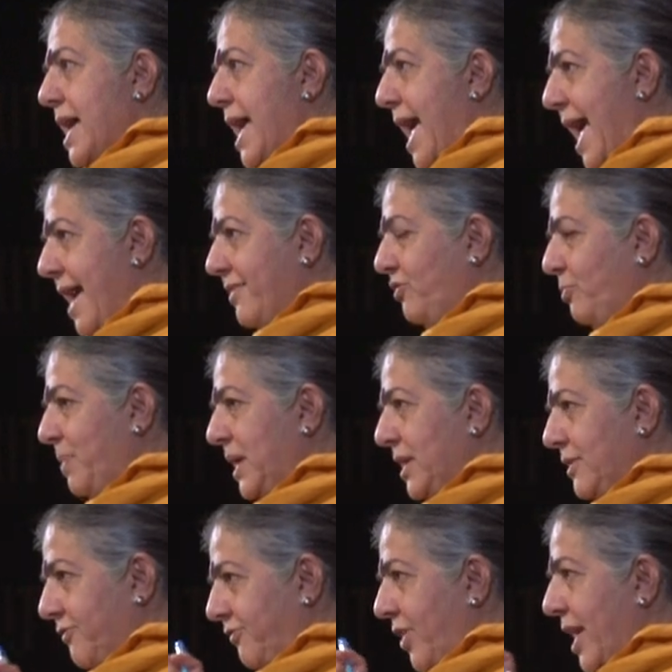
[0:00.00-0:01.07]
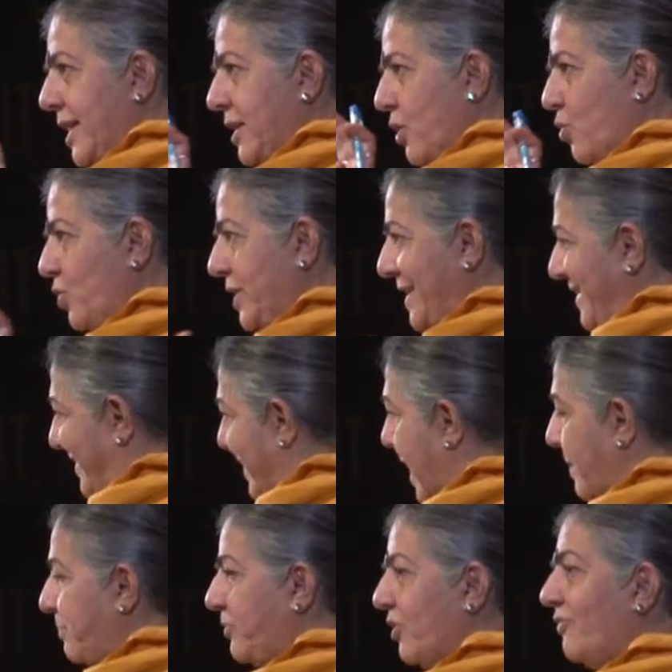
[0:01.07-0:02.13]
has been defined only in
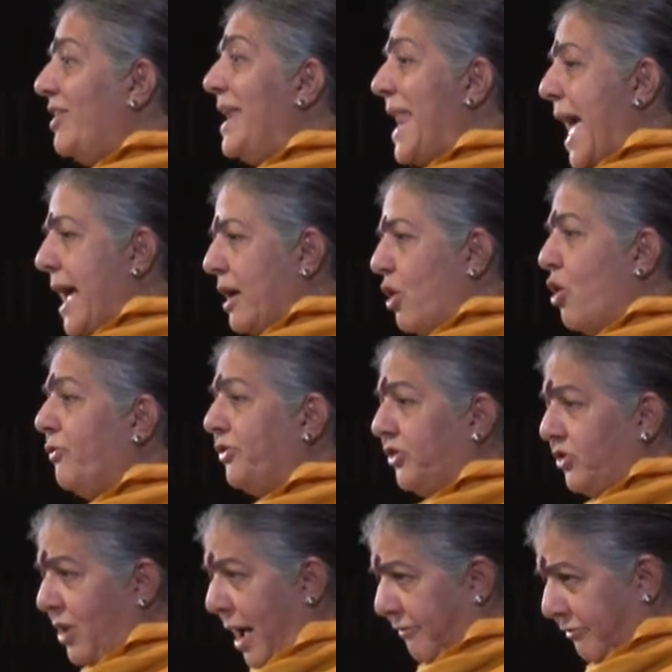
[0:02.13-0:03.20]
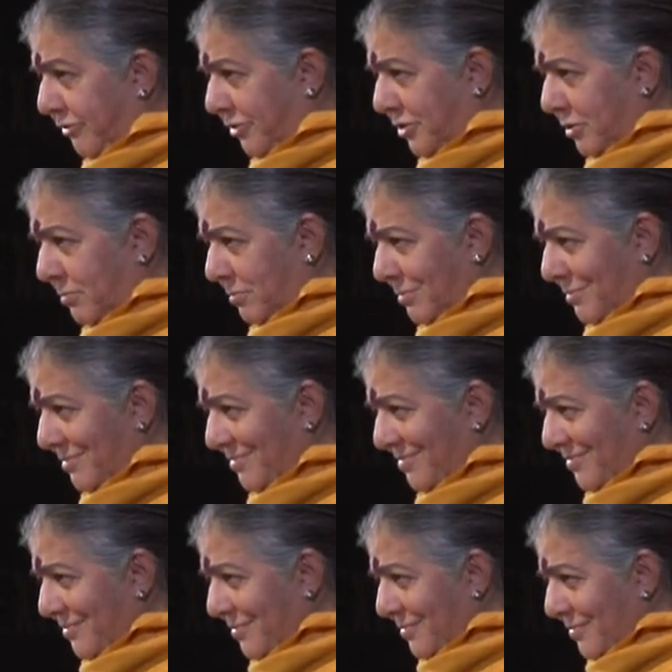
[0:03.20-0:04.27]
terms of lack of stuff,
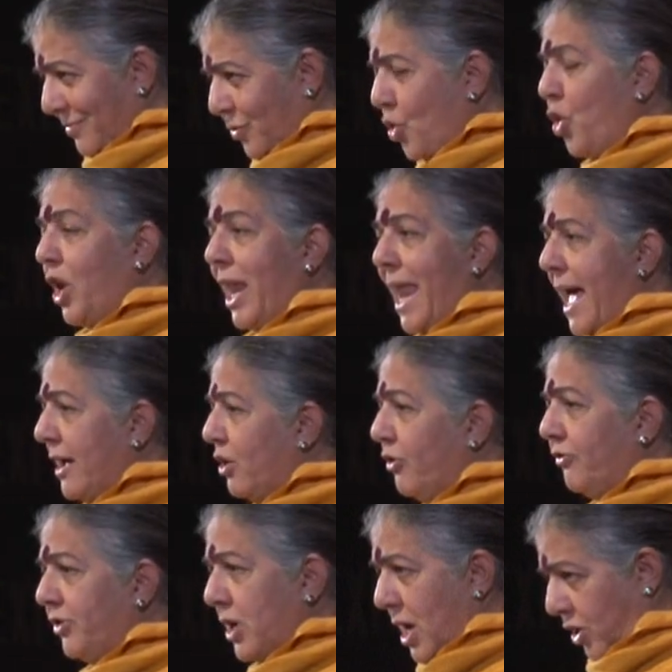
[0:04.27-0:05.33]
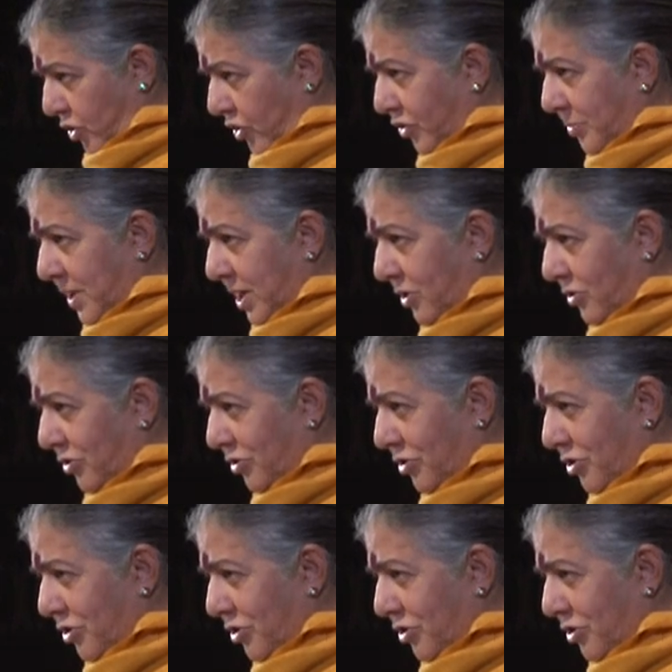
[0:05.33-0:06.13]
not lack of nourishment.